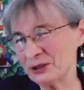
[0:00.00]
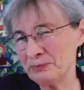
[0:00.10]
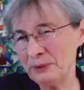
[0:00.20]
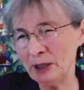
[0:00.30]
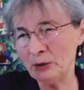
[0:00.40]

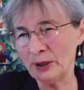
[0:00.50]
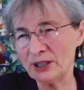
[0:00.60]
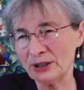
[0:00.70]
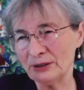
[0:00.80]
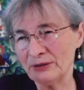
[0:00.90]
big
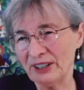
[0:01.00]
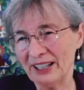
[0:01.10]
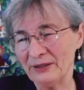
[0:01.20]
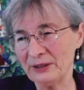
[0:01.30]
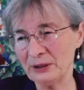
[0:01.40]
question of
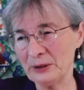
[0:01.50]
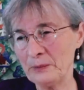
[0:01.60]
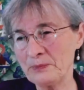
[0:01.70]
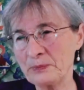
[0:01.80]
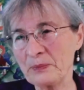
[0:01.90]
life,
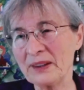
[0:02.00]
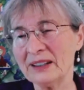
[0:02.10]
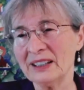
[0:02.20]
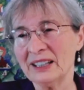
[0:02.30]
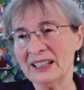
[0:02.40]

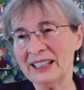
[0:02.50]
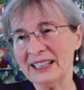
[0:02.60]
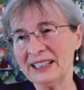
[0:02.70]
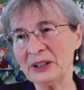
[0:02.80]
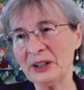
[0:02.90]

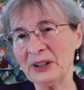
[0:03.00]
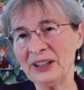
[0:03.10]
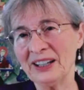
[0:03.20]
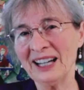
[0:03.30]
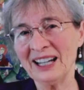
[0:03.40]
and
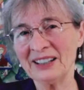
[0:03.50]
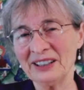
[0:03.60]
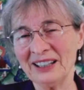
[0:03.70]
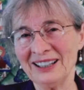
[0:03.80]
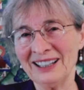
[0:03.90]

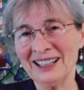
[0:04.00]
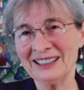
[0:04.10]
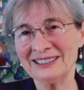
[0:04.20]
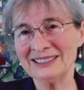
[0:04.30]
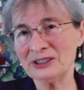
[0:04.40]
are
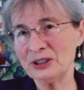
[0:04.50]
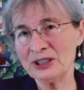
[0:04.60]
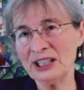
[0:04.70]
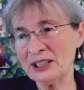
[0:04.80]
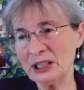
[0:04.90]

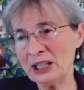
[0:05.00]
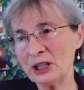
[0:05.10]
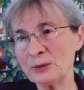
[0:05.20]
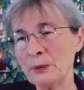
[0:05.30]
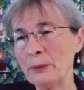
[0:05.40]
just they
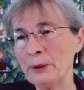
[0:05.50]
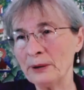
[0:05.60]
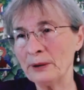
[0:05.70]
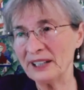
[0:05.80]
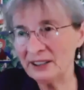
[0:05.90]
just pop
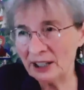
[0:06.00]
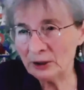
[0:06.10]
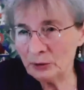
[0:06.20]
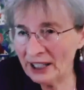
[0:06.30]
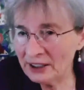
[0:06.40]
up, and
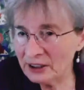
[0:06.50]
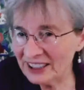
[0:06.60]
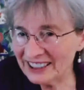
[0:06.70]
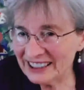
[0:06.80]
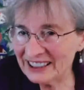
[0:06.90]
you enter
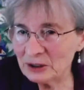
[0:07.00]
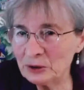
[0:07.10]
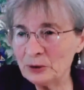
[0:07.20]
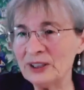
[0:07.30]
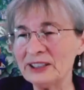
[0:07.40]
in it,
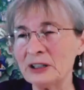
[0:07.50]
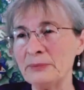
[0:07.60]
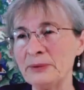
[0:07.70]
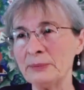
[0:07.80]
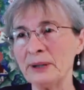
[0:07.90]
little
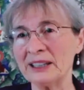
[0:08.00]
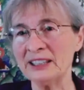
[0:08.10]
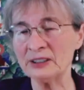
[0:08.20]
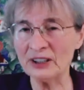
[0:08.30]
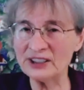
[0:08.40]
bit but little.